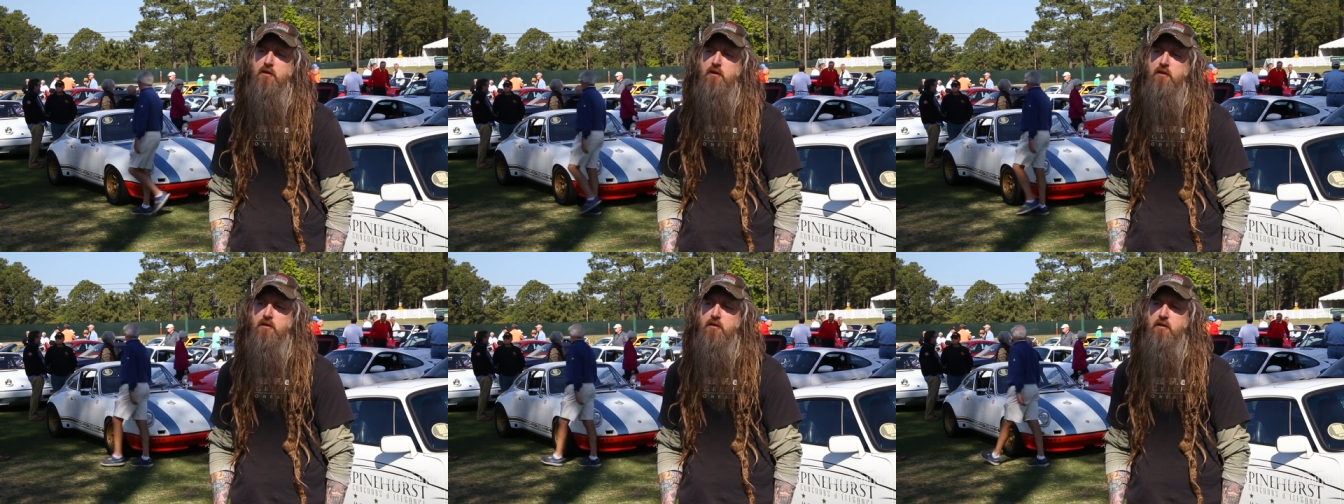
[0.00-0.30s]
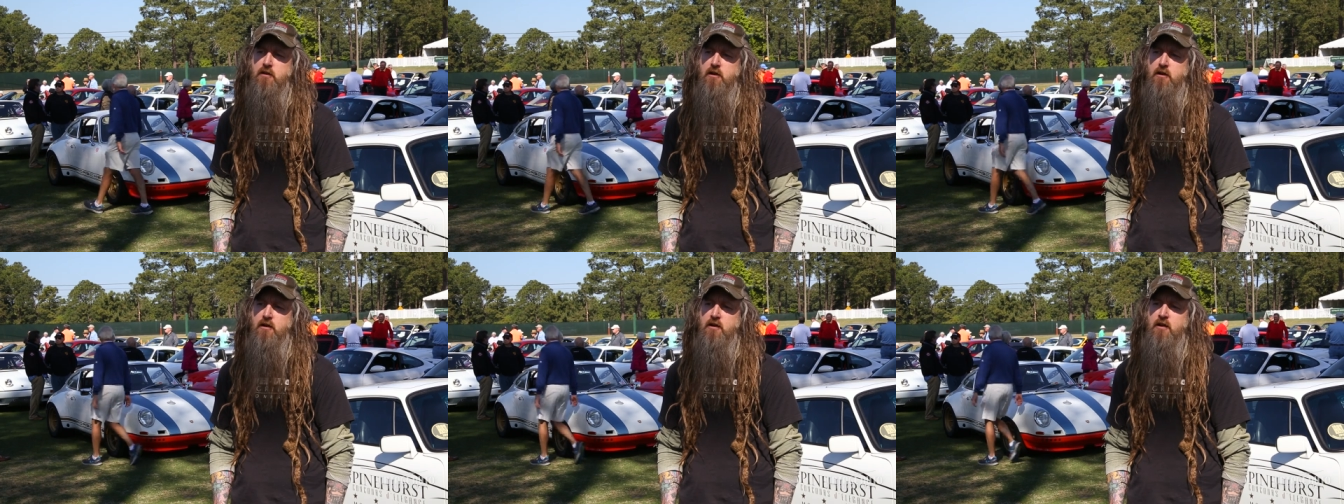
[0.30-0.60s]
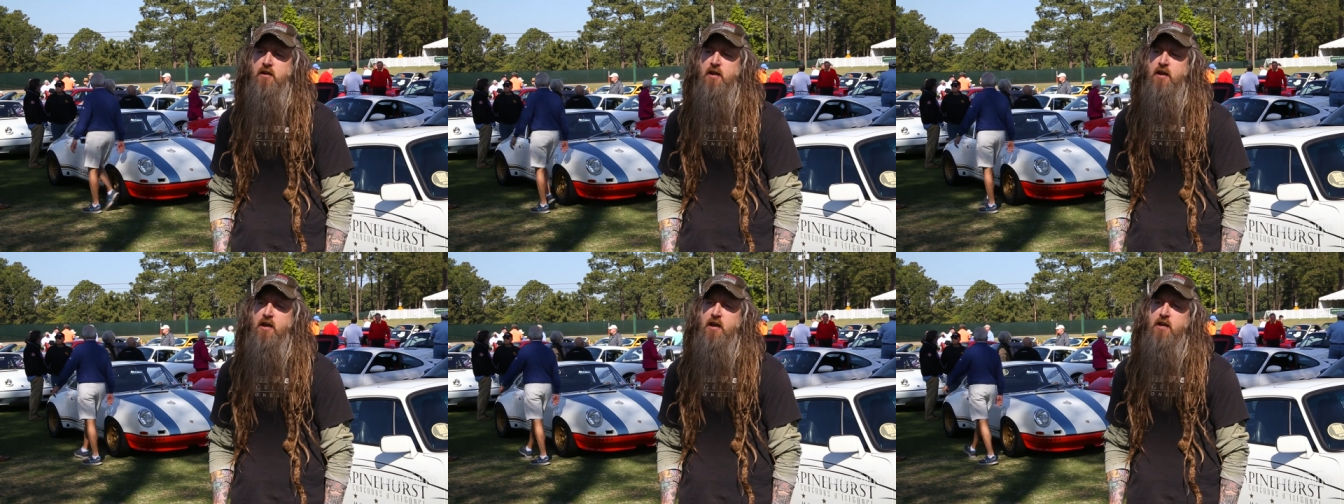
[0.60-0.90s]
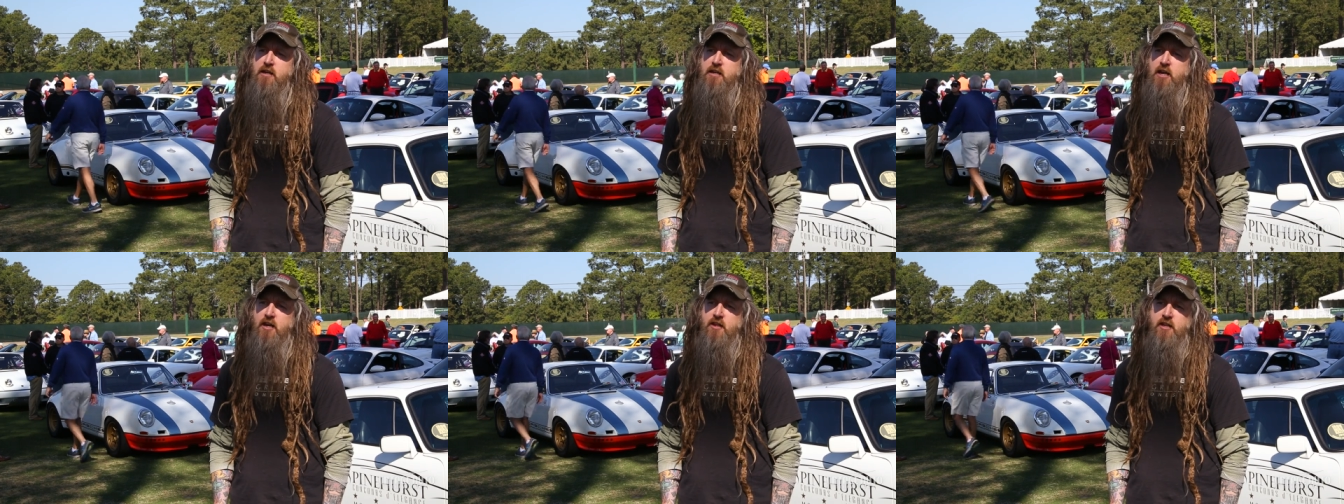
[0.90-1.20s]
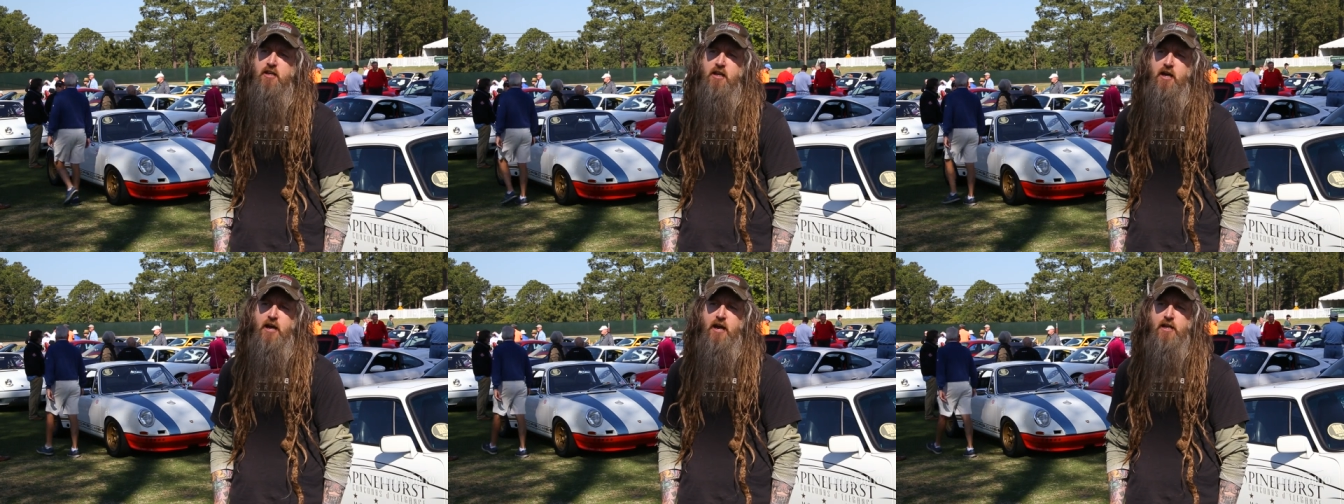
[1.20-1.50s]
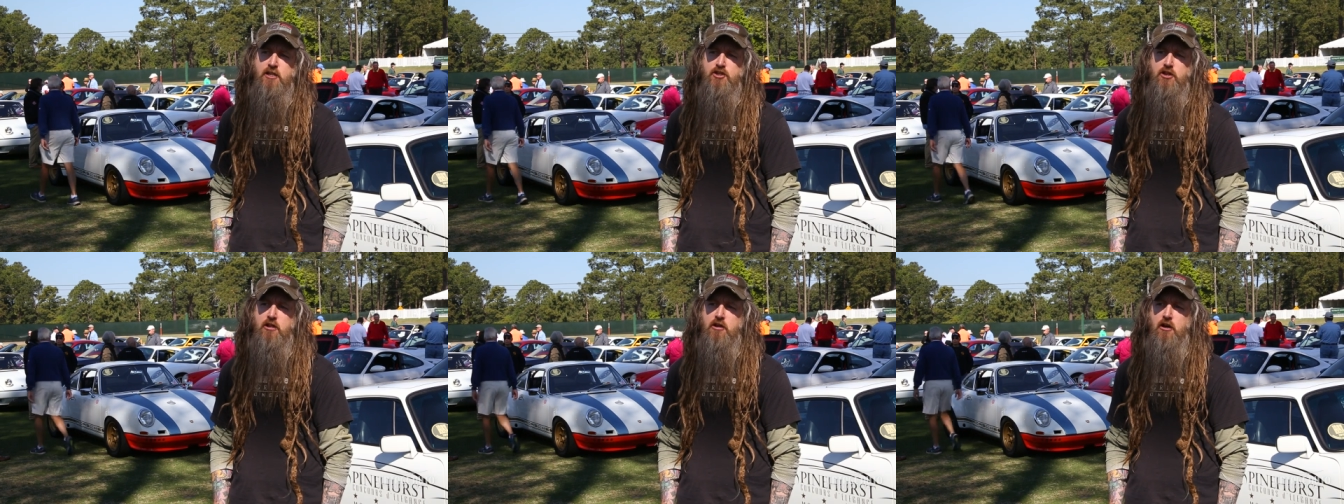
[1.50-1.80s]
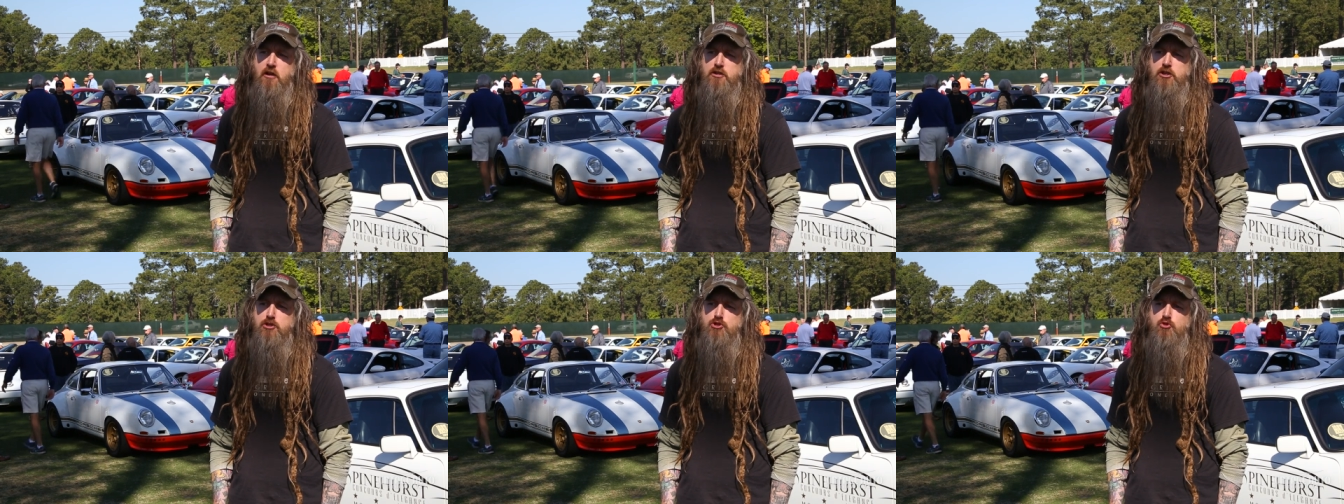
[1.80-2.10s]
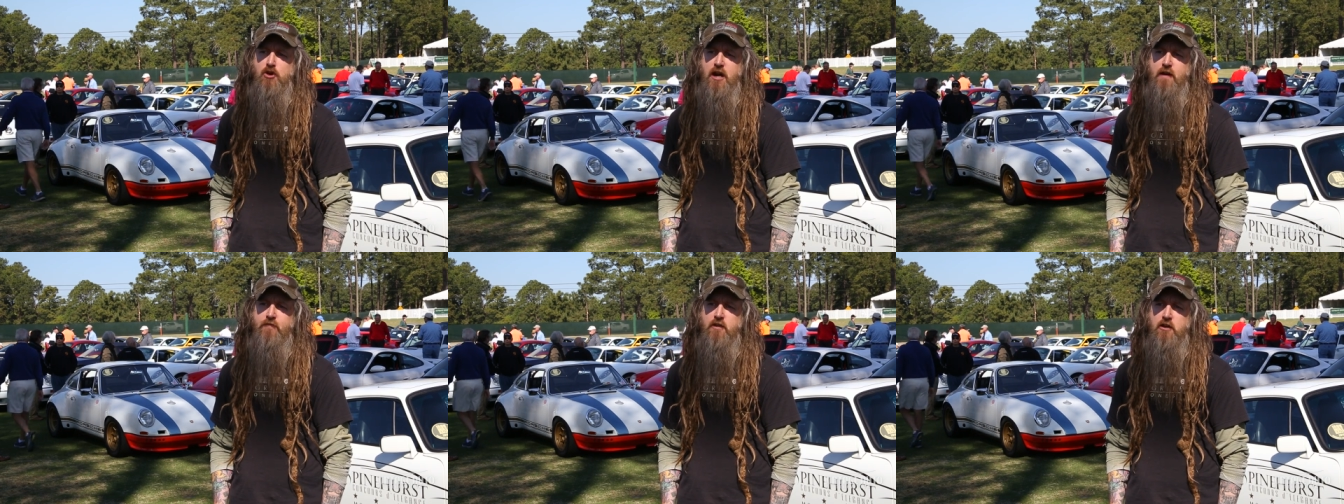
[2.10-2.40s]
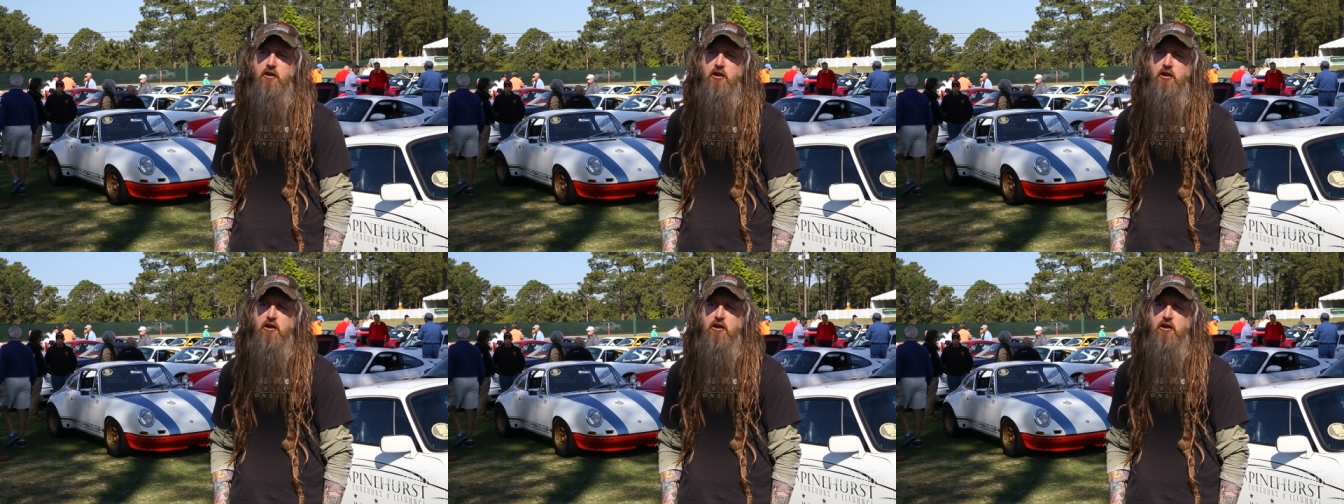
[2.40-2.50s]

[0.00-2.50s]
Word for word: And Yesterday I actually got to drive the